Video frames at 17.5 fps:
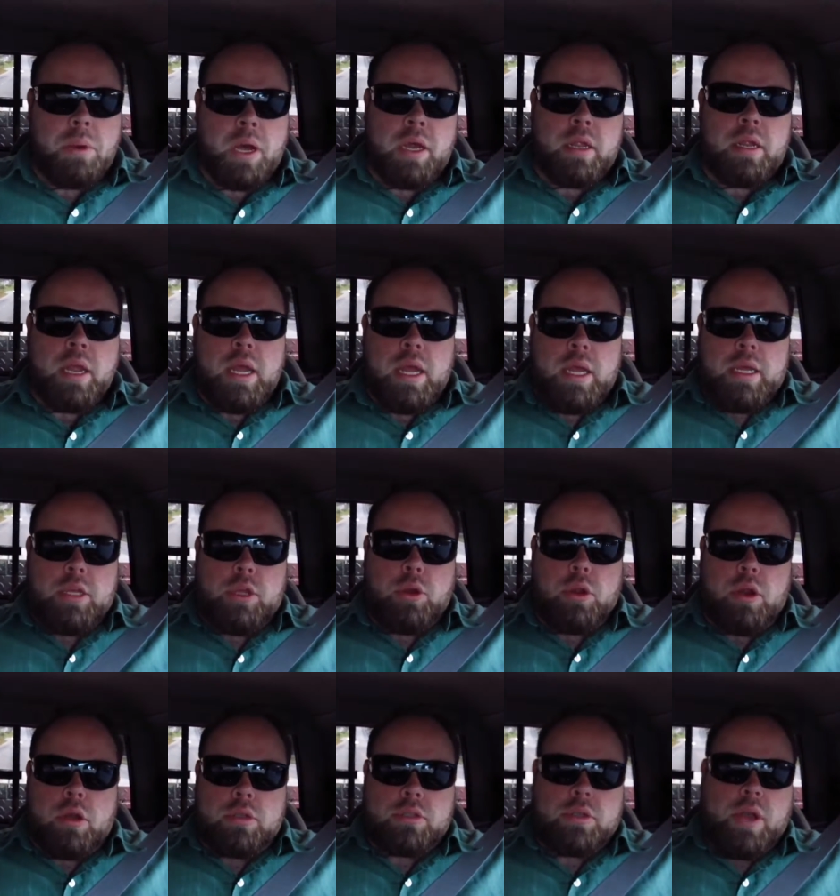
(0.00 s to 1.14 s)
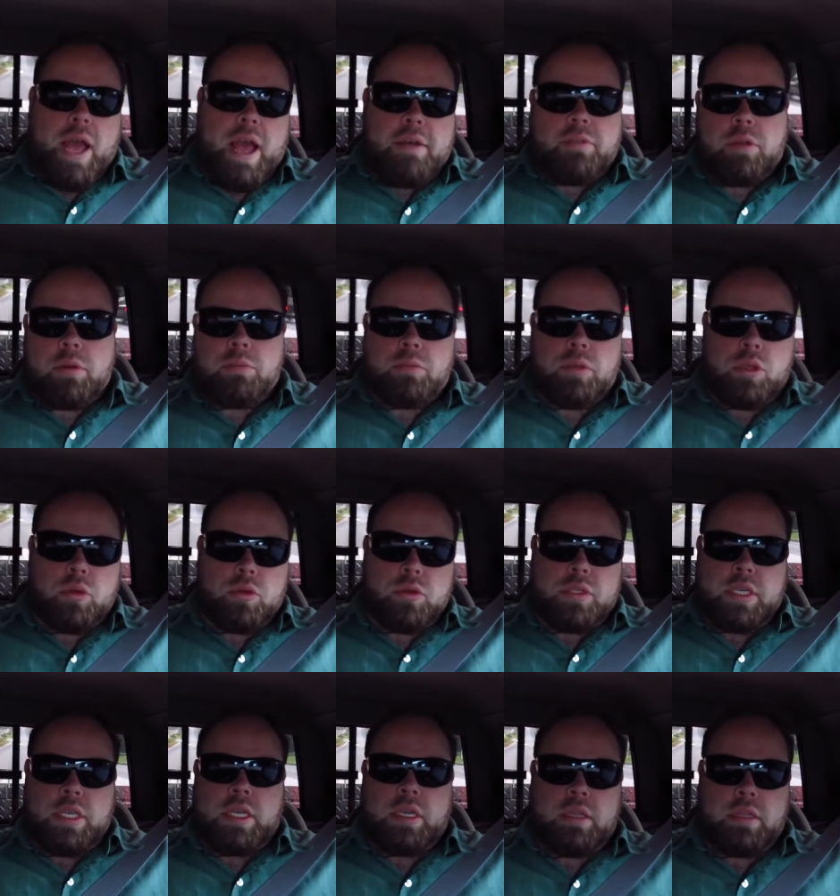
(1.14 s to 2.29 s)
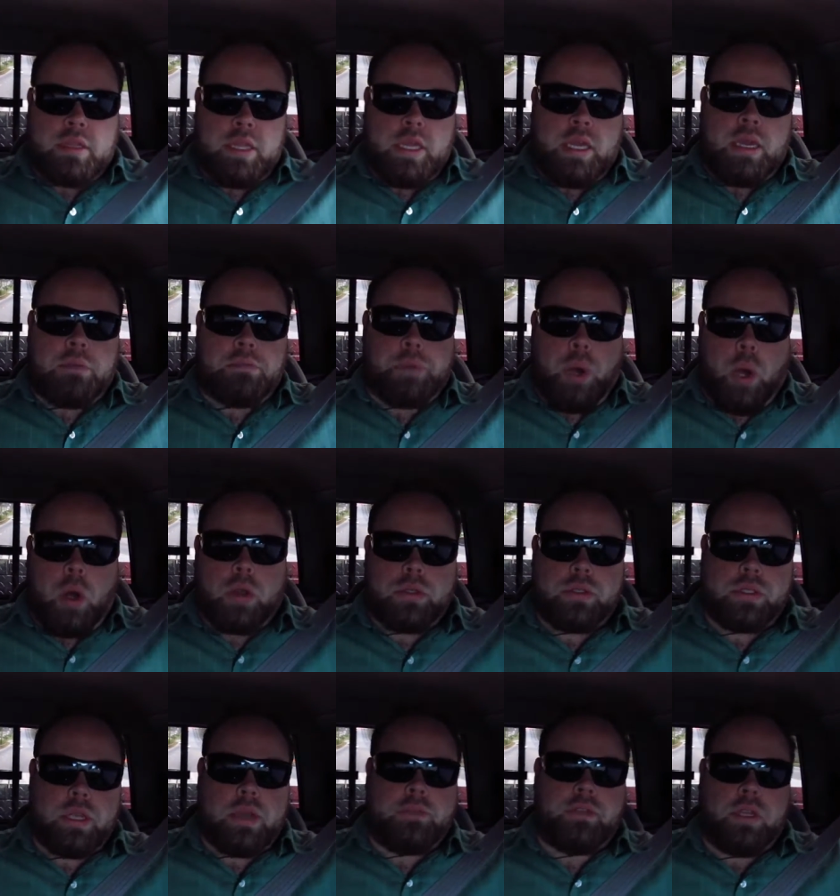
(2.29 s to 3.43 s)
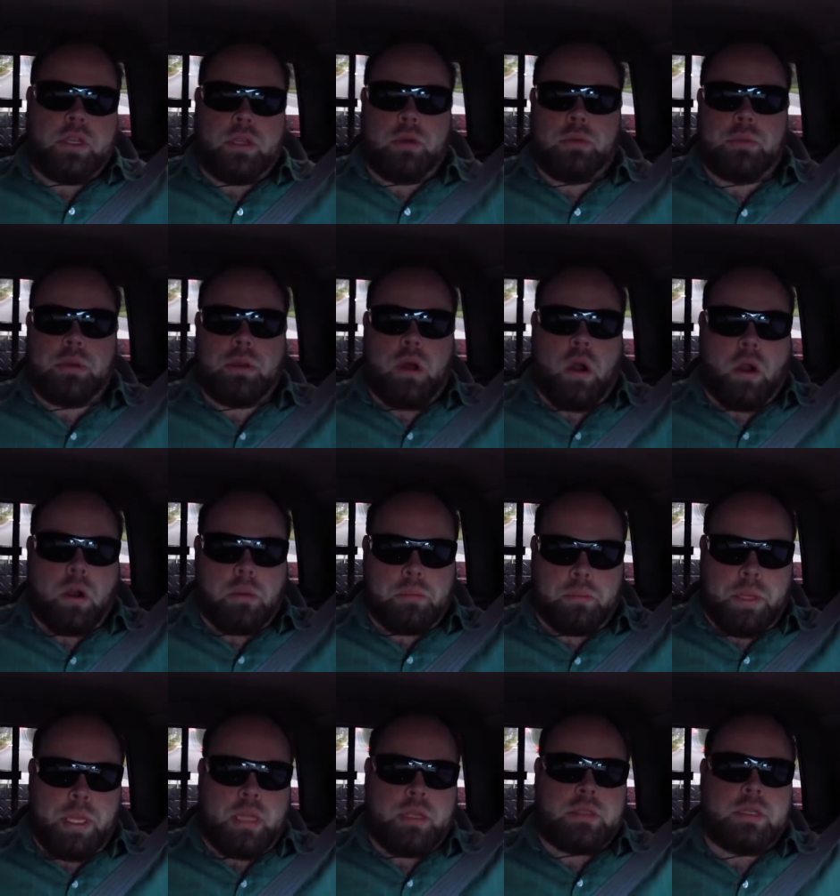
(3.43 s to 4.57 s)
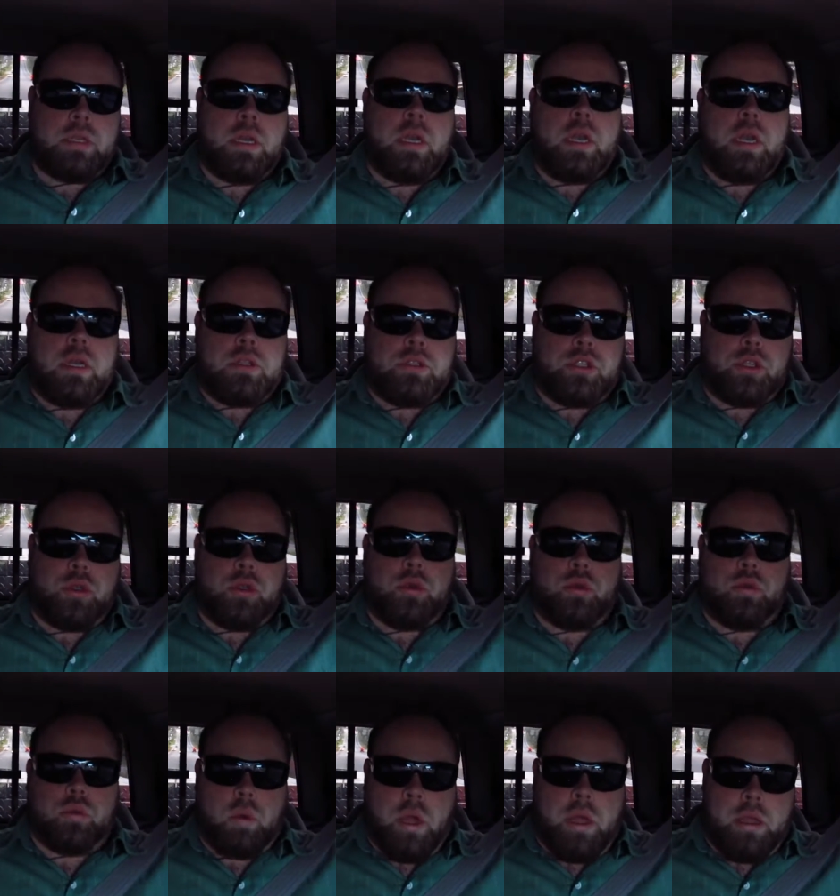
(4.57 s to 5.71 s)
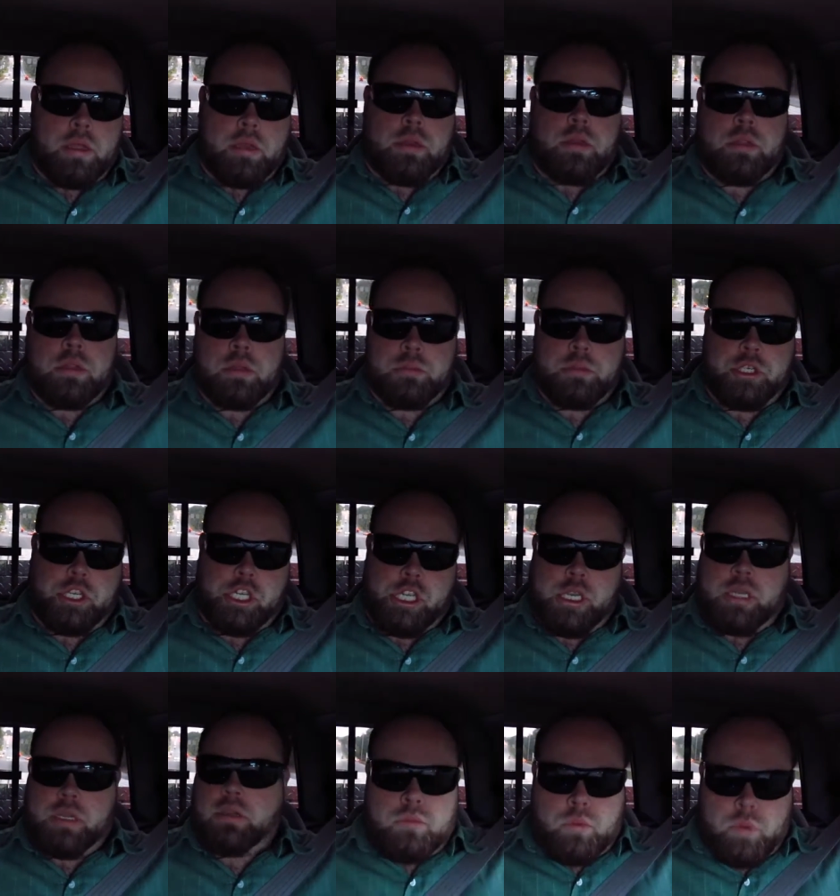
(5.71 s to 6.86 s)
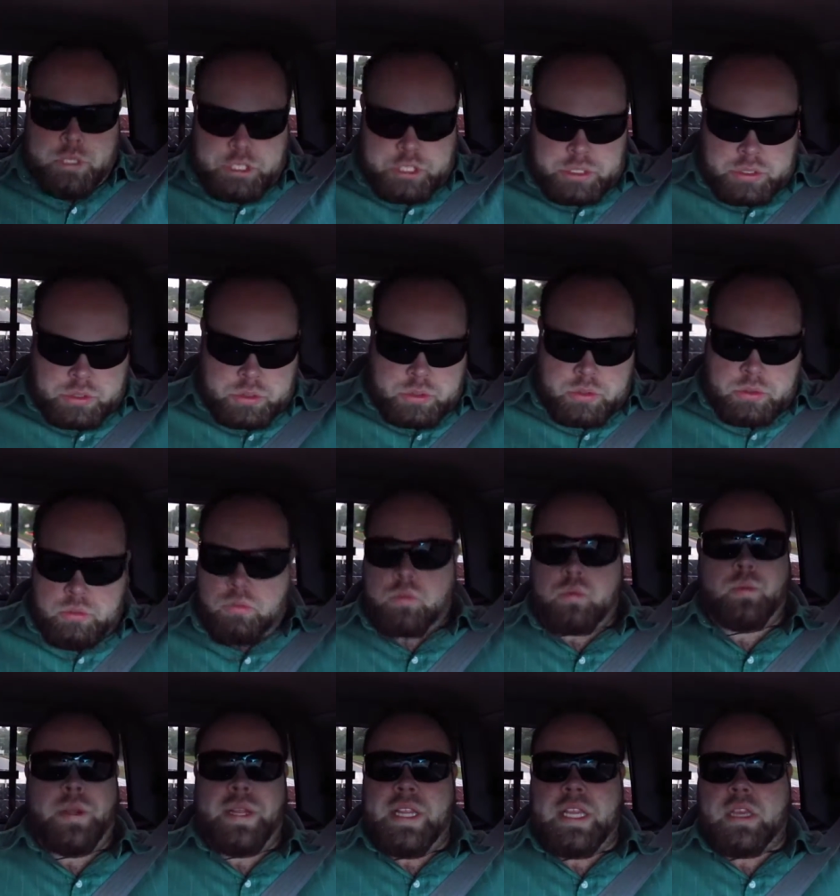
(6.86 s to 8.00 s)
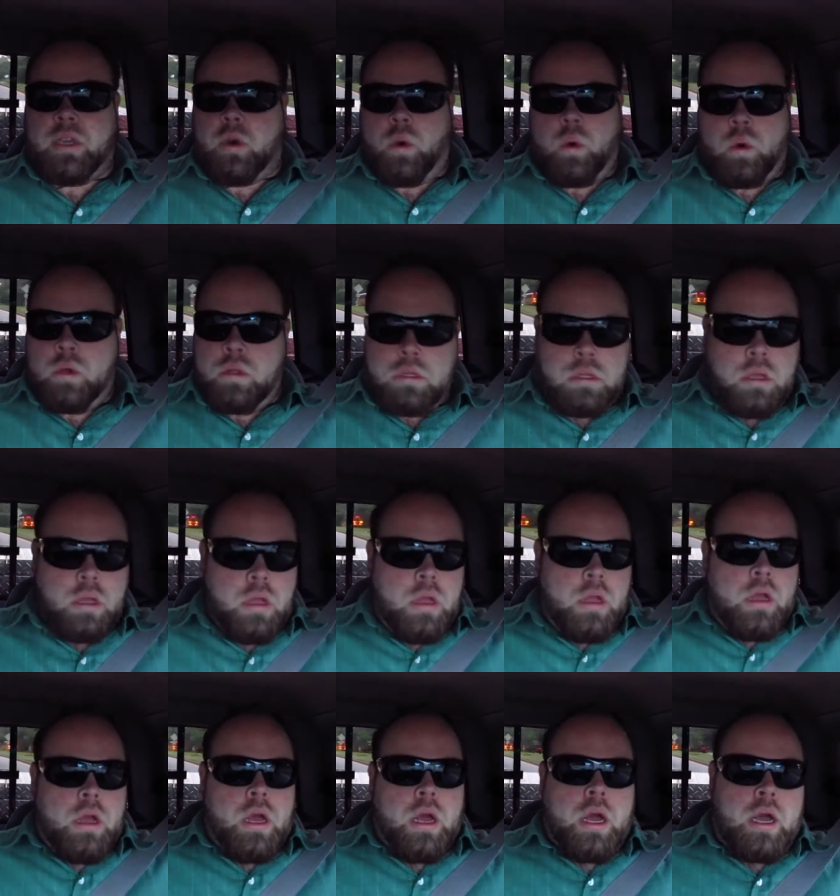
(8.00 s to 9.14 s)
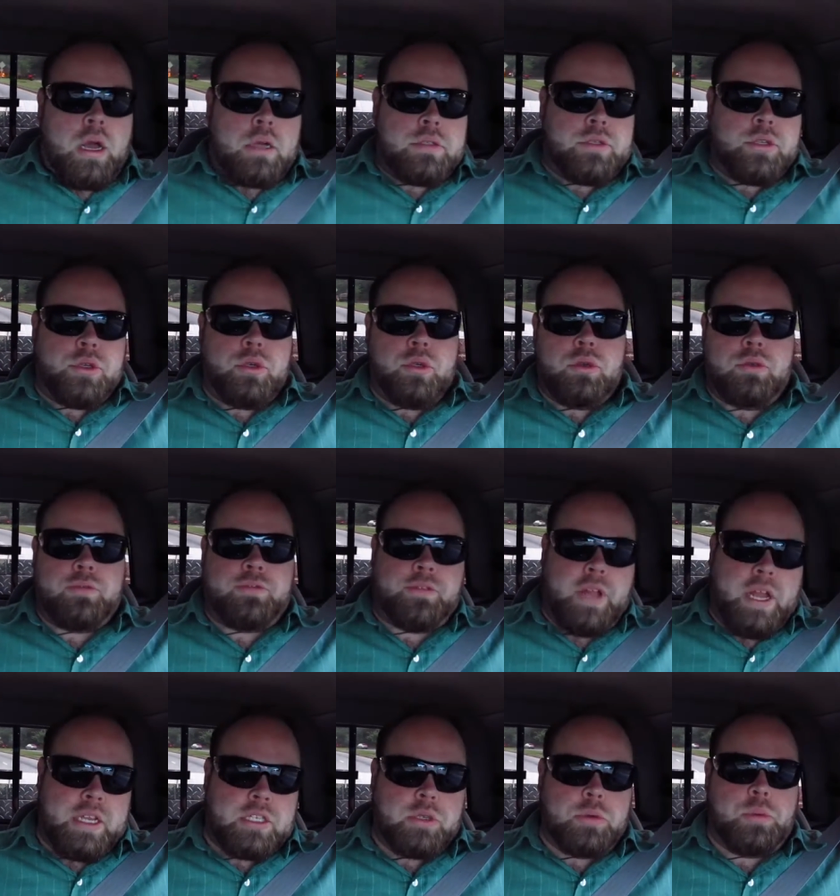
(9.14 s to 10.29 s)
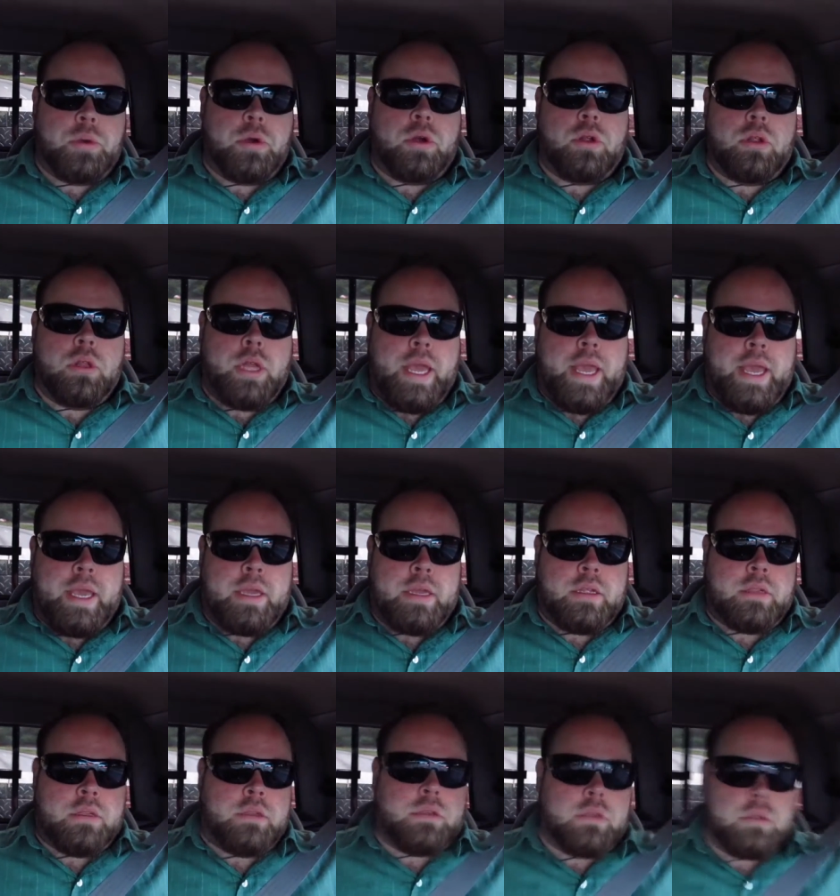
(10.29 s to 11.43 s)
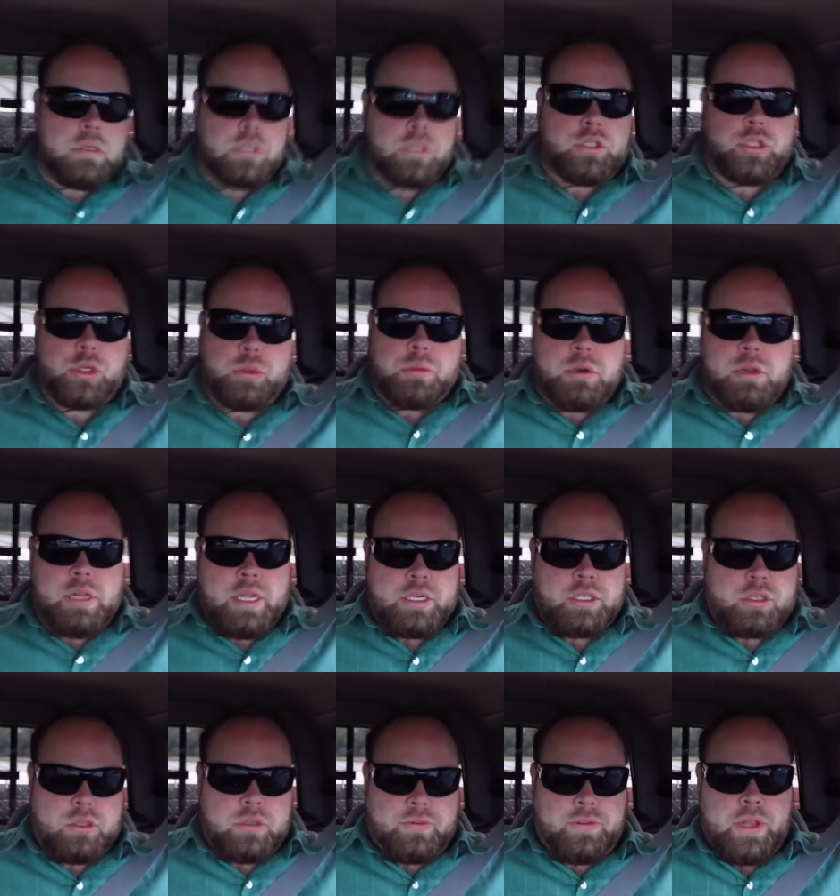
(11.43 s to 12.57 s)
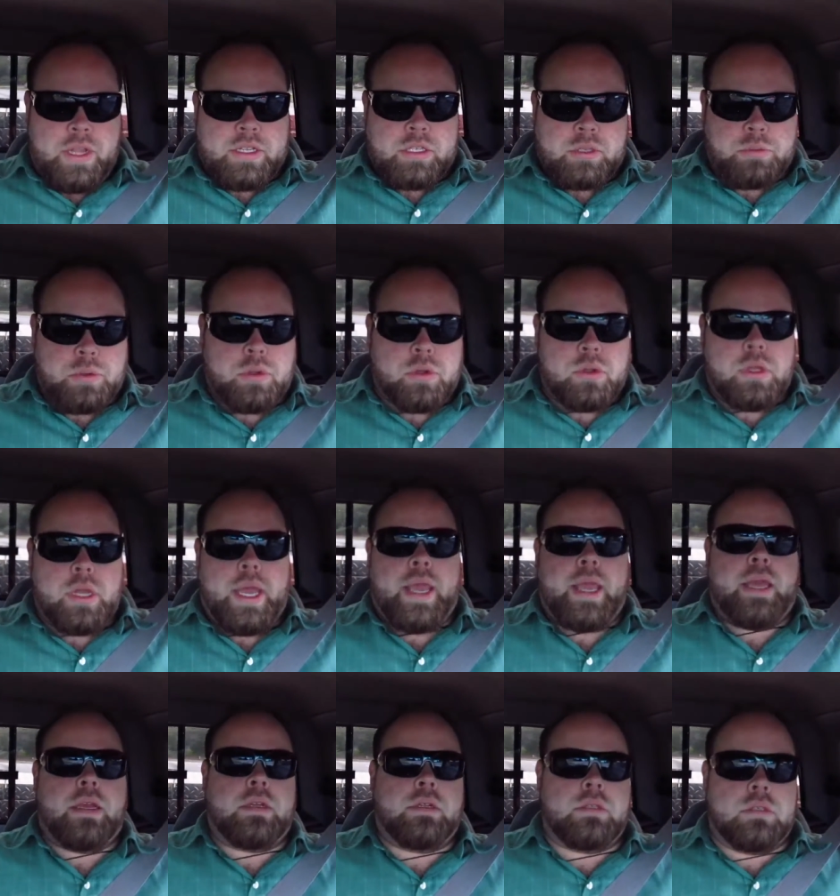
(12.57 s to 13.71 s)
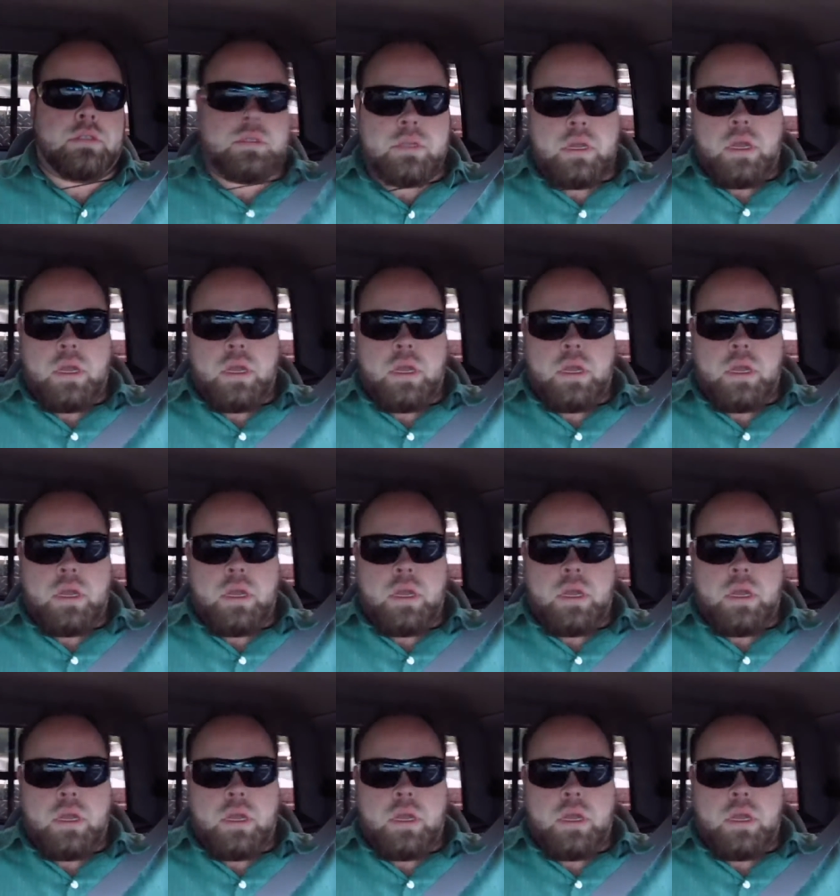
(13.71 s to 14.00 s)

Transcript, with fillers: but you can also have them using the pulse of the human heartbeat to run the machine, which is really cool. Uh, to flexible and consumer elect- flexible and